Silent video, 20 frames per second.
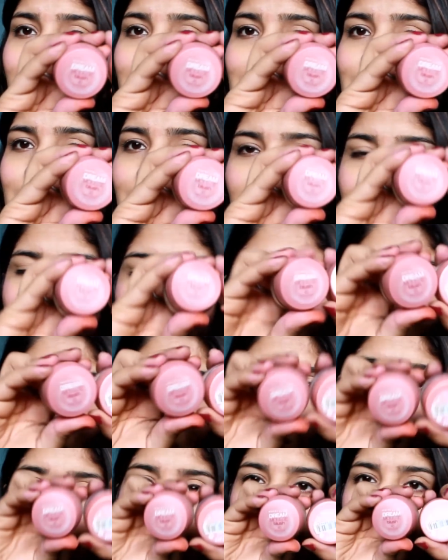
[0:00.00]
So yes,
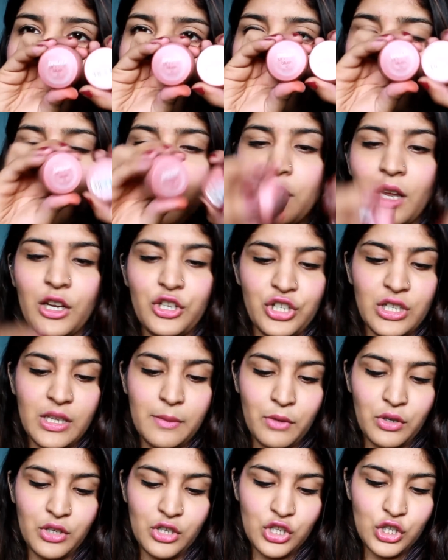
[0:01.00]
those are the two blushes.
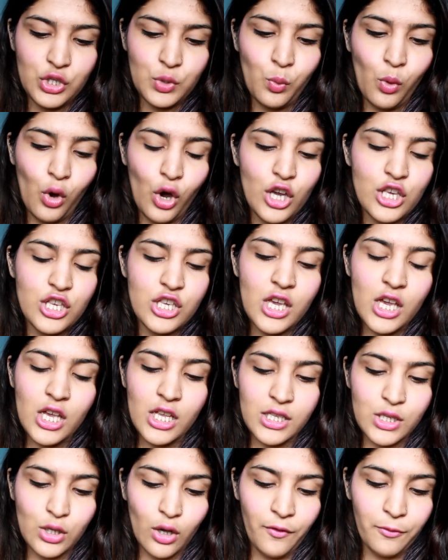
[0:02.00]
I'm going to swatch
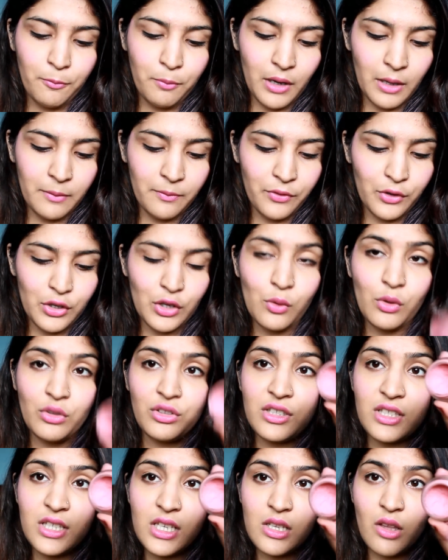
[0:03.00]
Soft Plum for you.
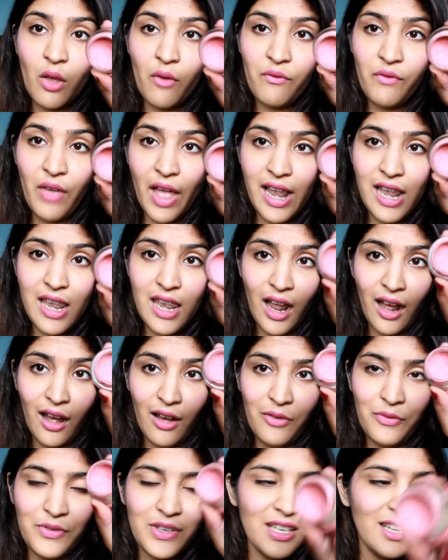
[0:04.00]
This is well
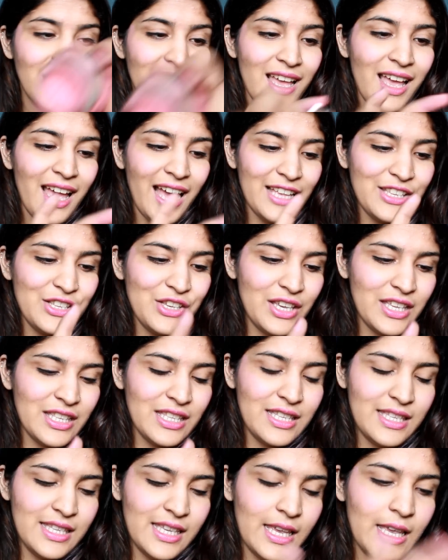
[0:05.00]
loved, as you
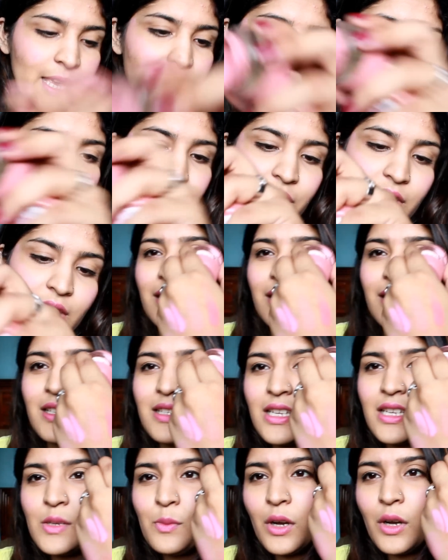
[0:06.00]
can see.
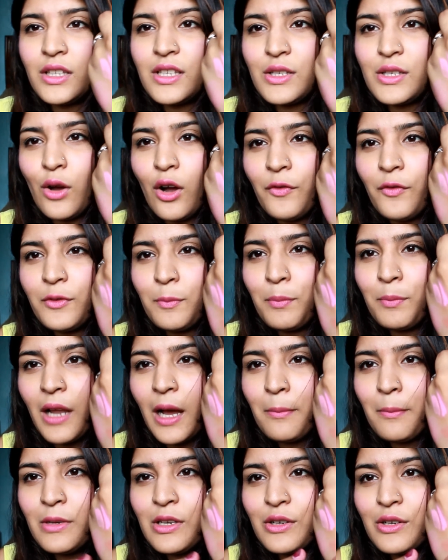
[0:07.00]
This is what Soft
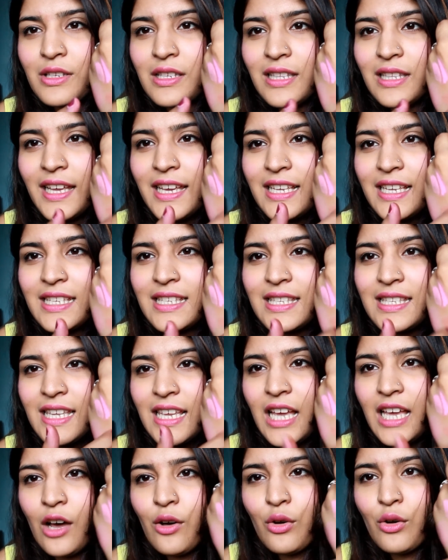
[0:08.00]
Plum looks like.
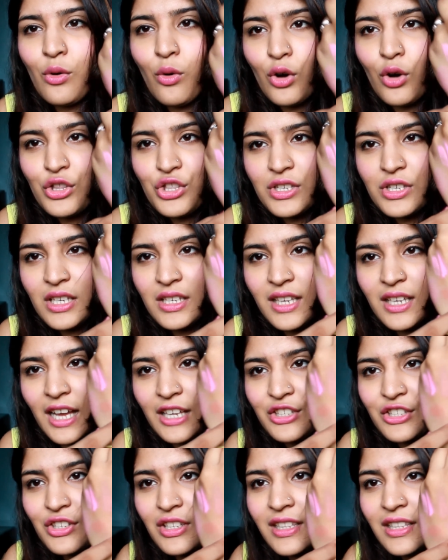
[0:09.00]
See how gorgeous and
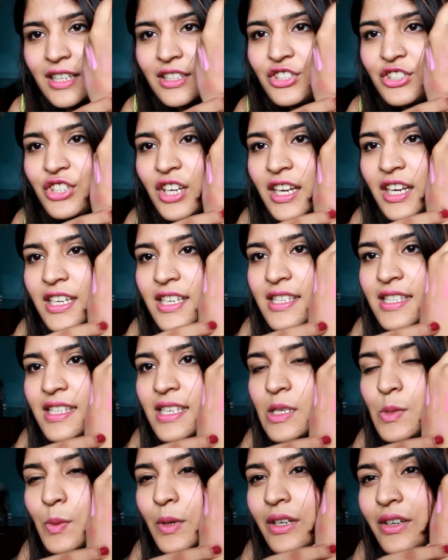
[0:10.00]
natural that shade is.
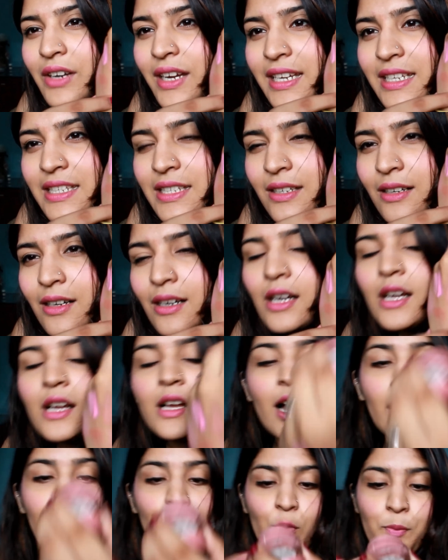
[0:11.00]
This one right here,
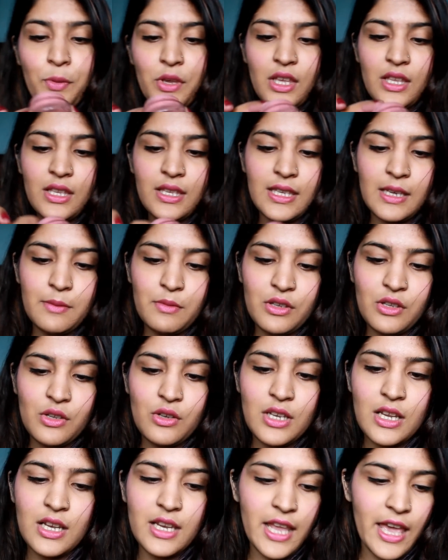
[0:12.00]
I hope you can see. I'm just
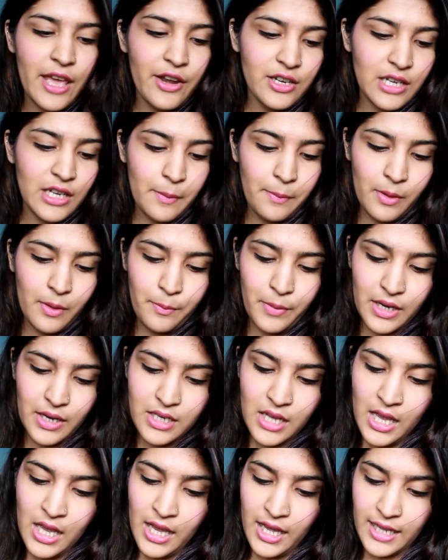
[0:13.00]
going to layer it up a
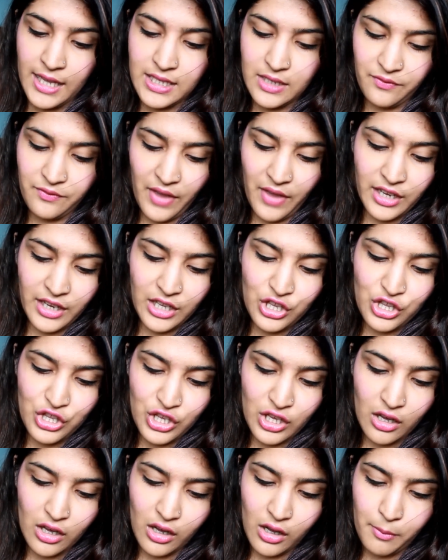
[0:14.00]
bit. It's a very
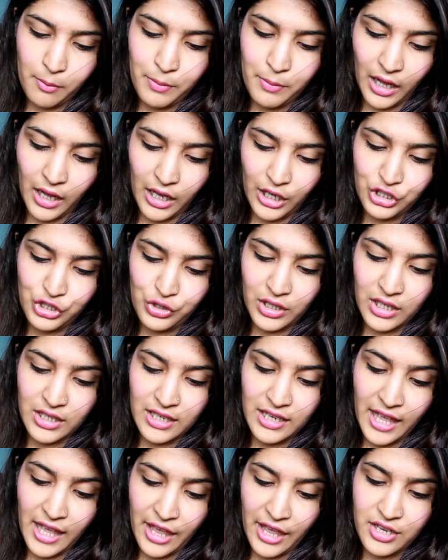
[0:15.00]
sheer blush. You
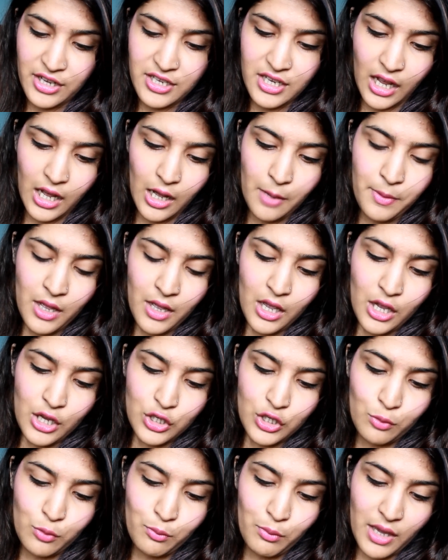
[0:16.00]
can layer it up
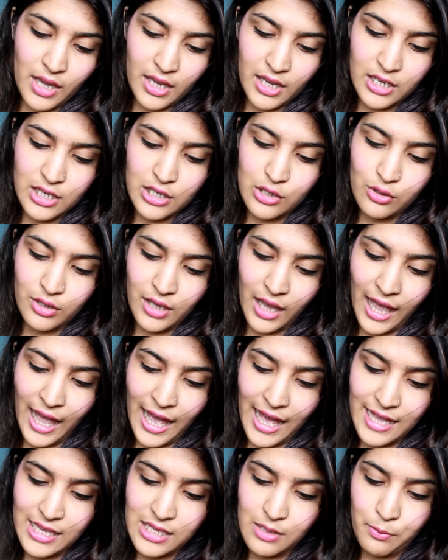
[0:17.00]
to make it look
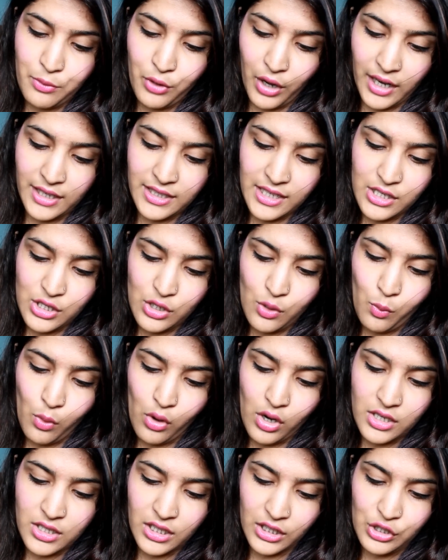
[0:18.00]
as bright as you
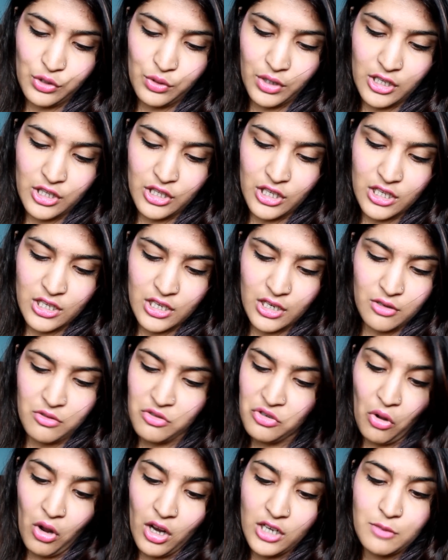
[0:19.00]
want, and you can just
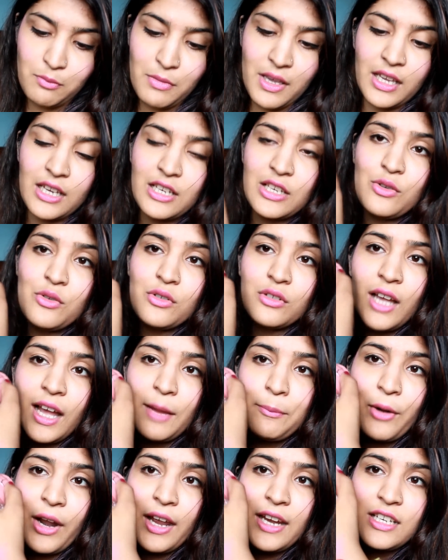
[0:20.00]
not make it look
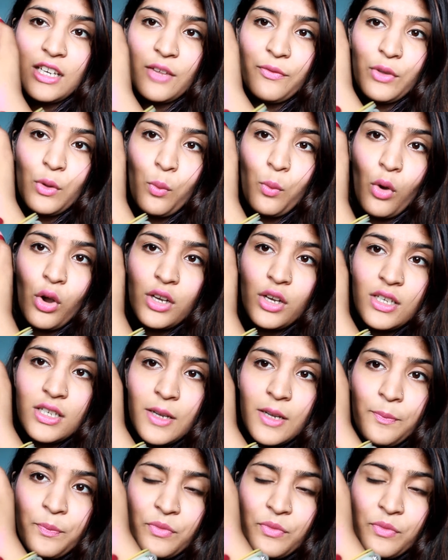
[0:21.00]
bright if you want.